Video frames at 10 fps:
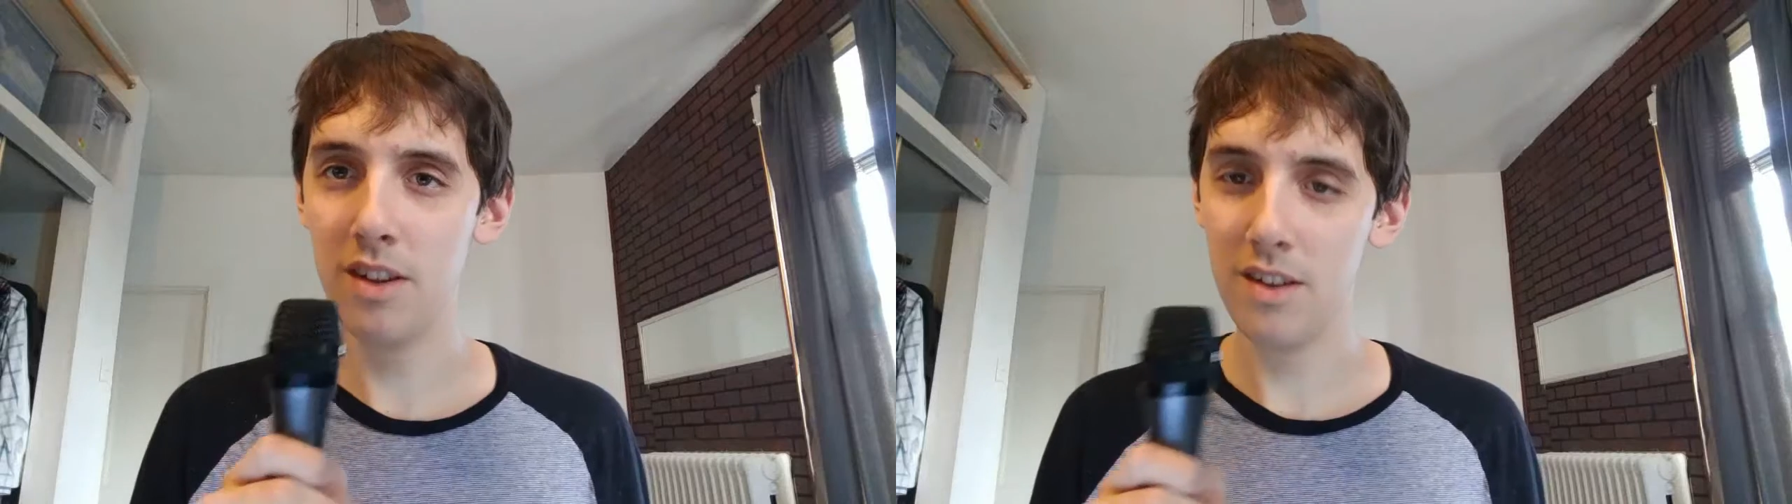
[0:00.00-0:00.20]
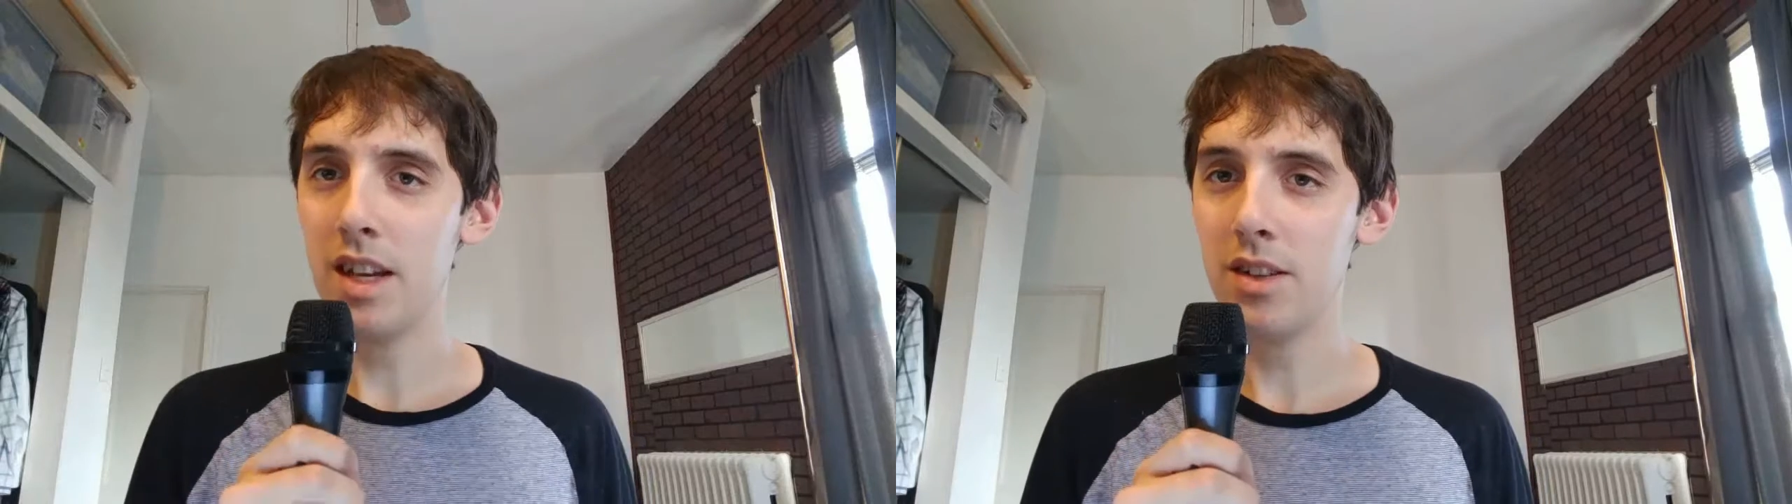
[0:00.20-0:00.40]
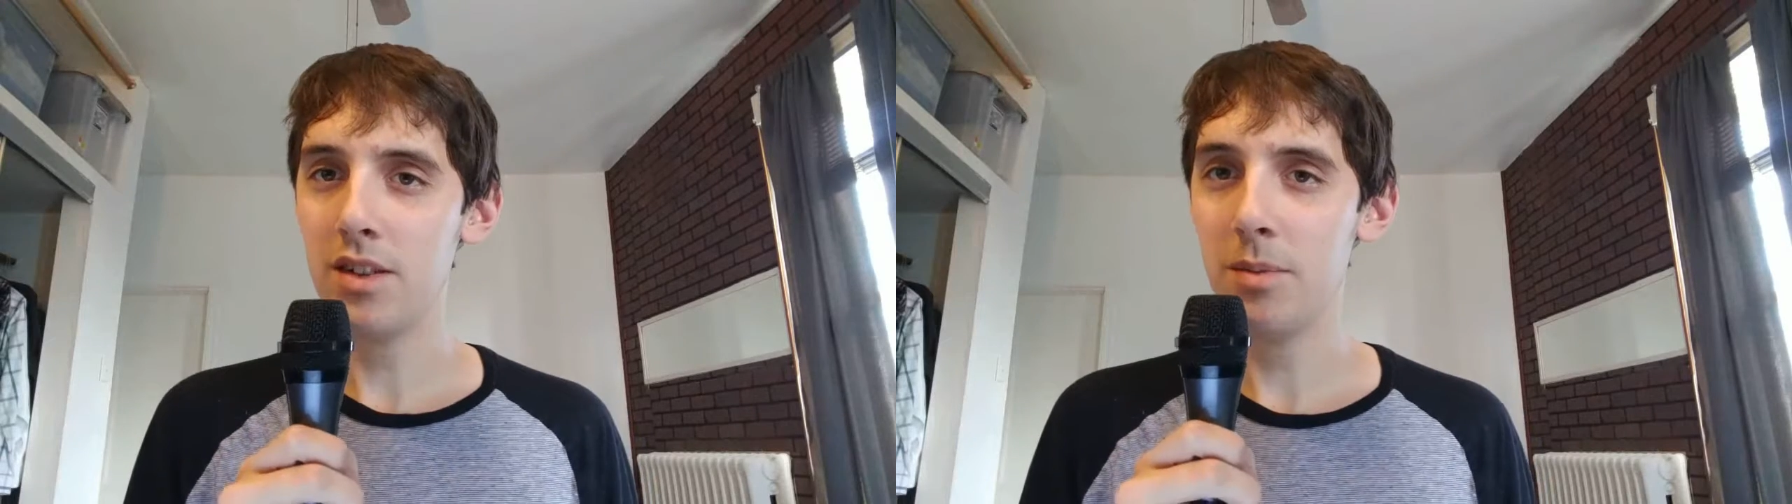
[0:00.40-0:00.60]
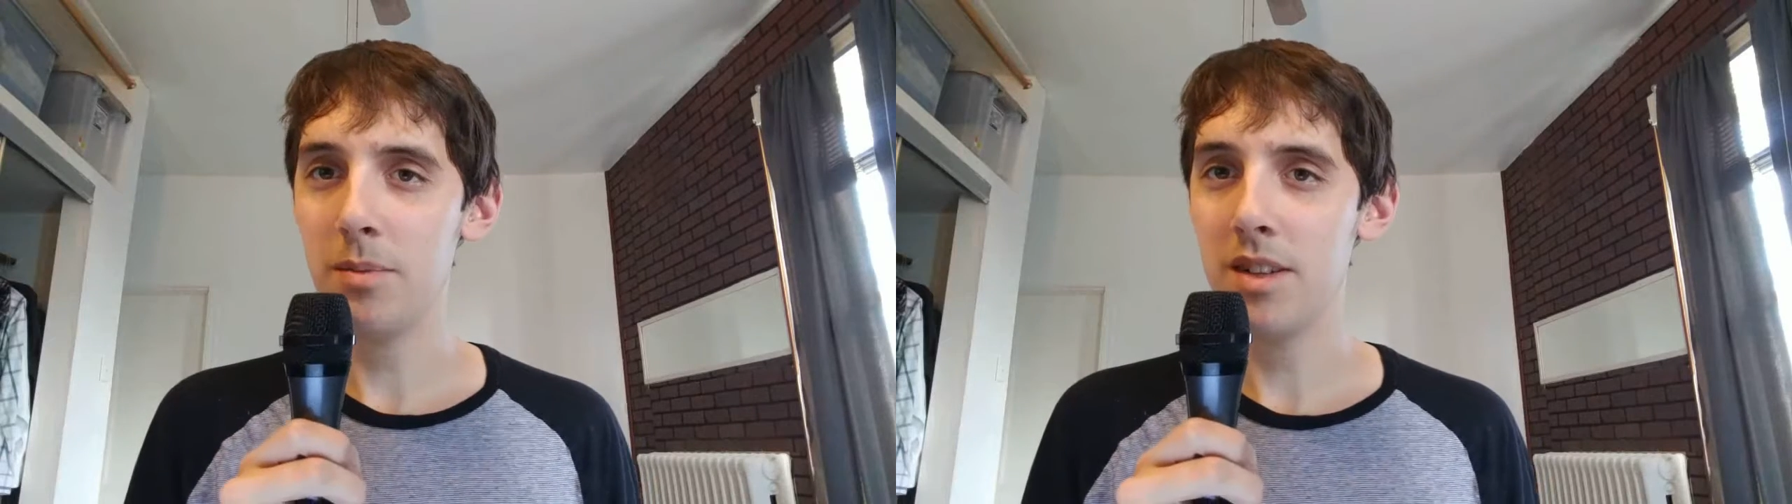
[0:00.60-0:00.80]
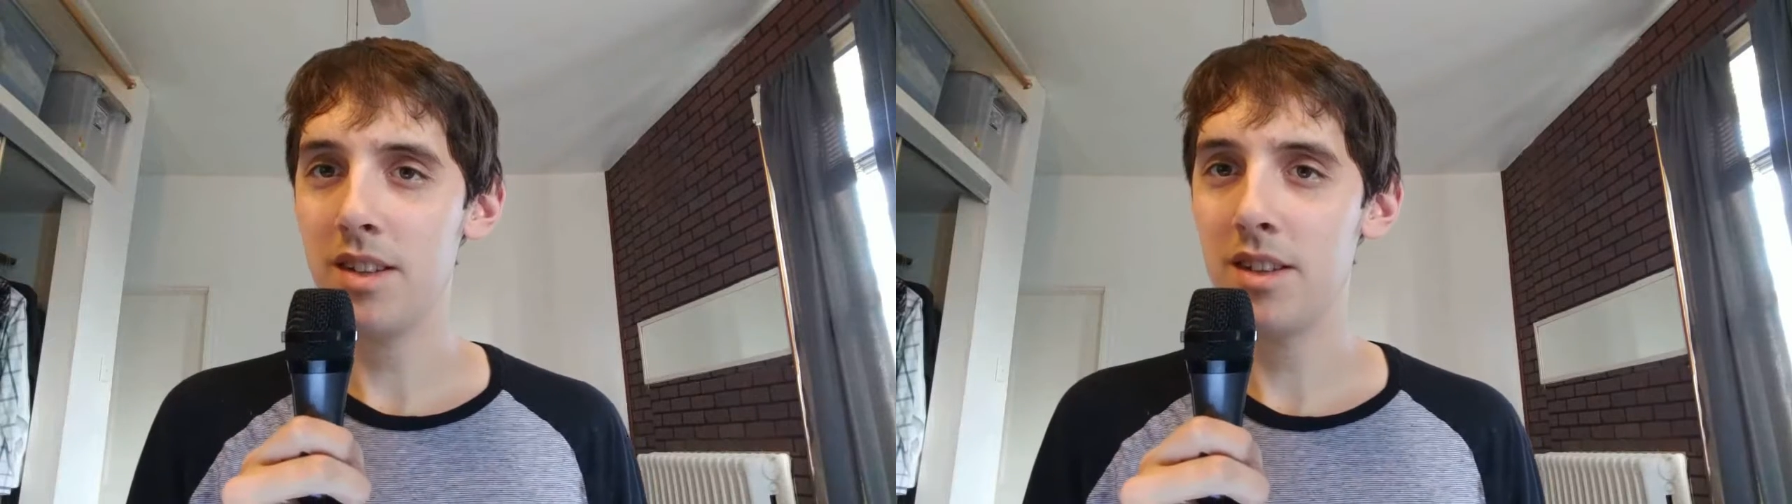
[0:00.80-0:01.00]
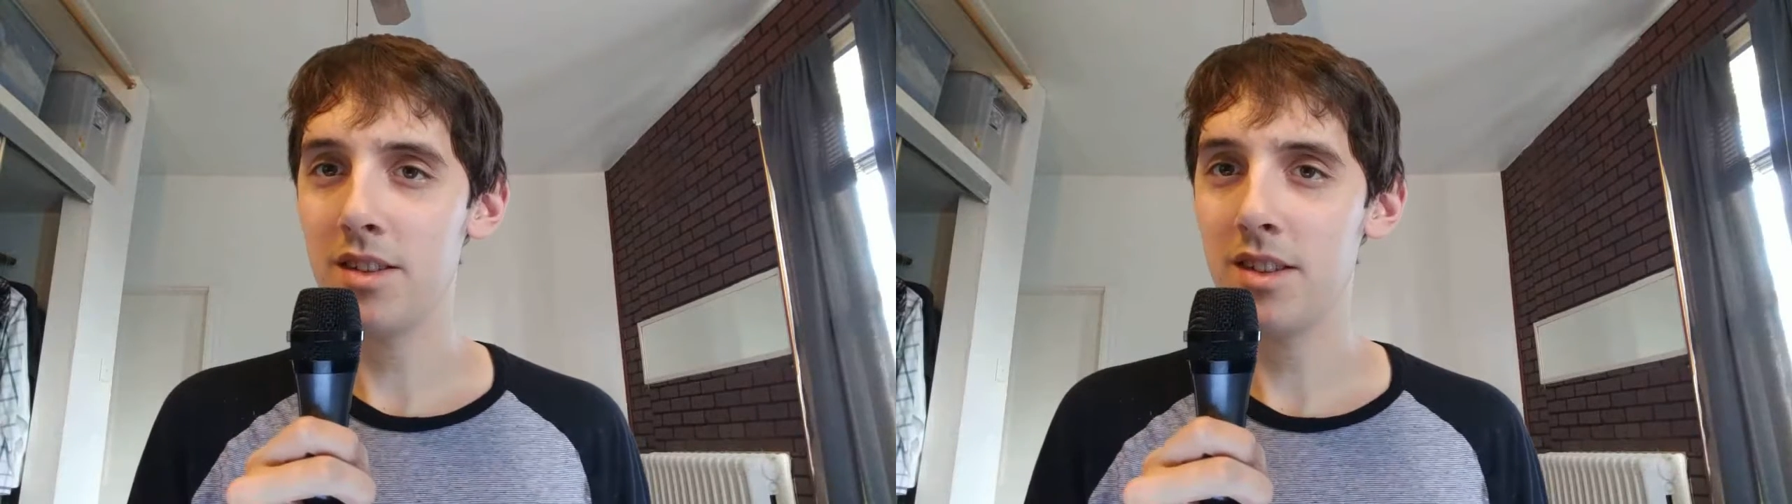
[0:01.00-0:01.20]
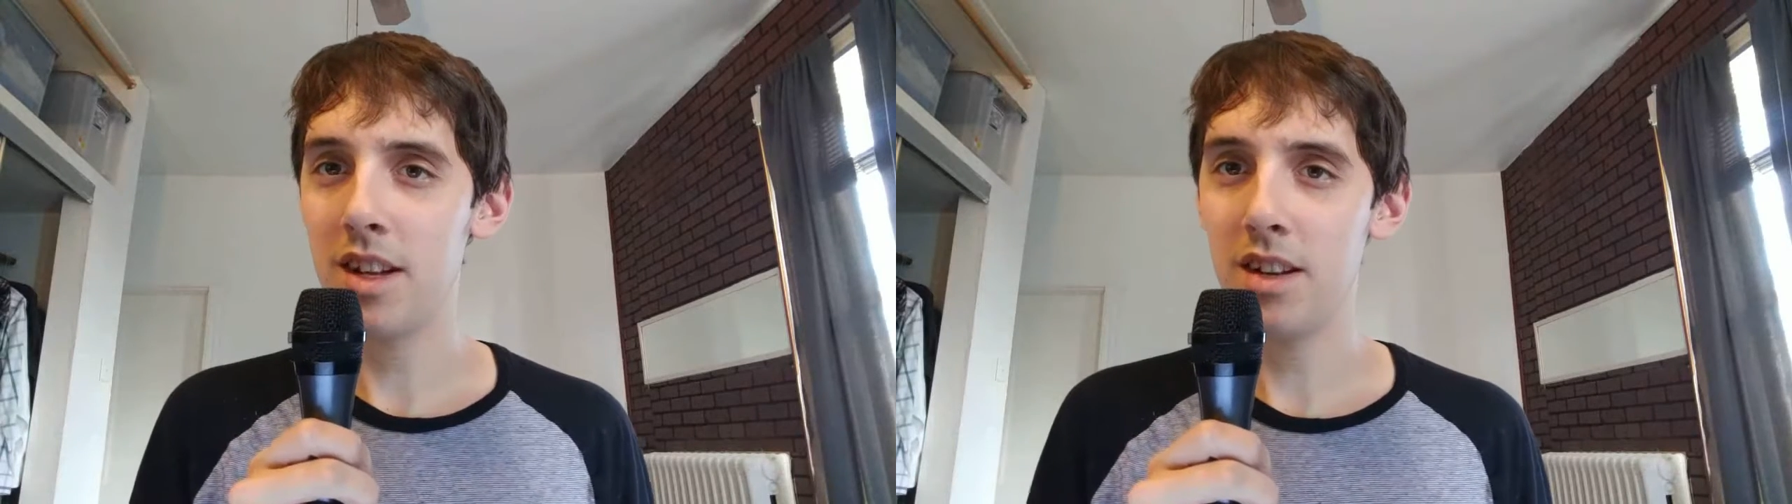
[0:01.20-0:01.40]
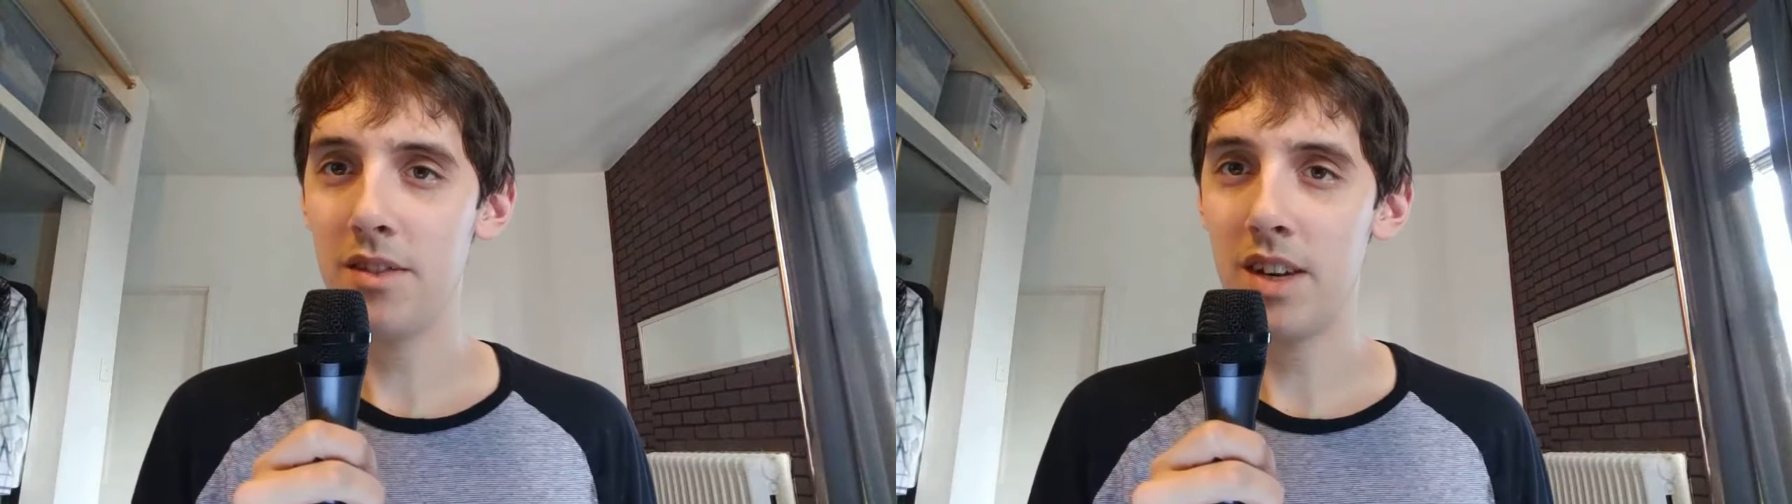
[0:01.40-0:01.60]
That usually means that there's not
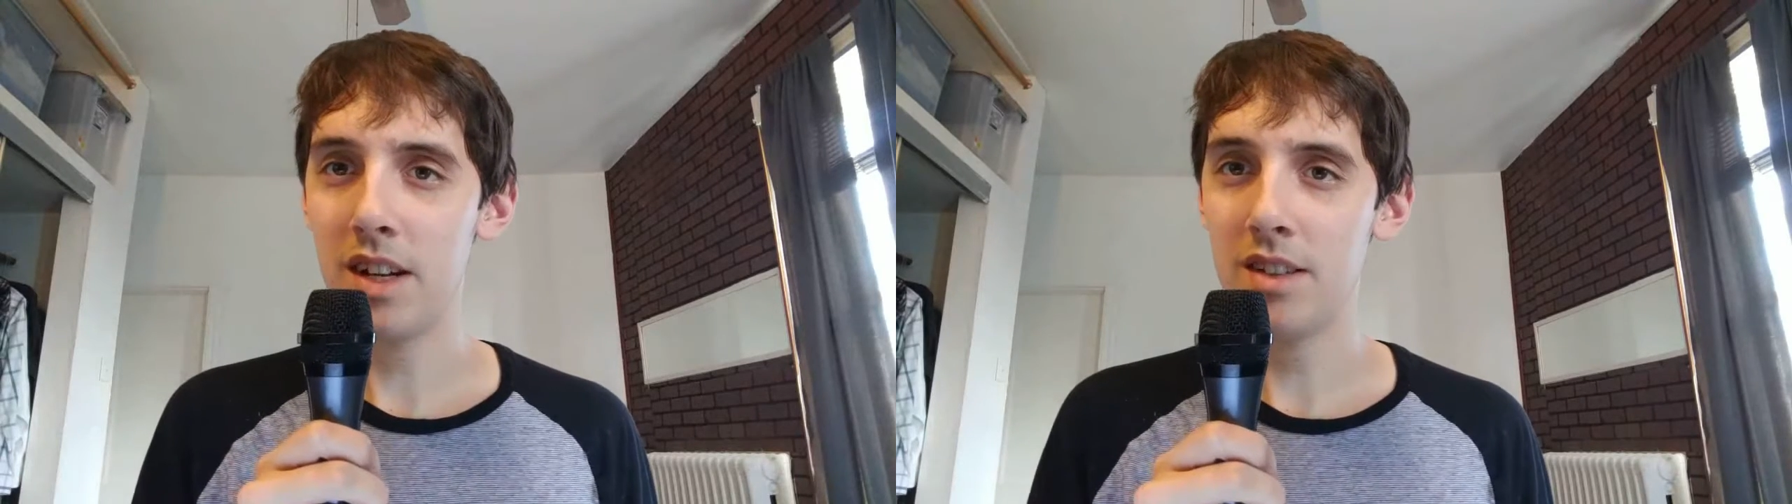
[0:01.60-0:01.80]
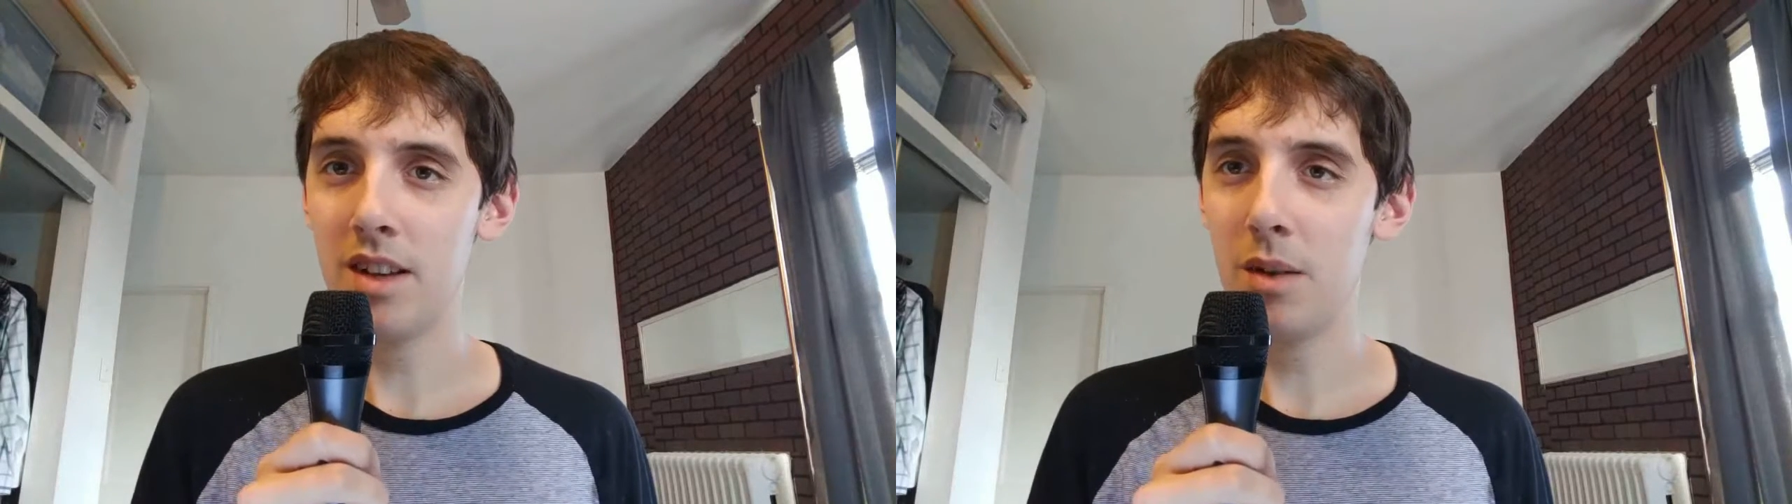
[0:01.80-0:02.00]
enough ice.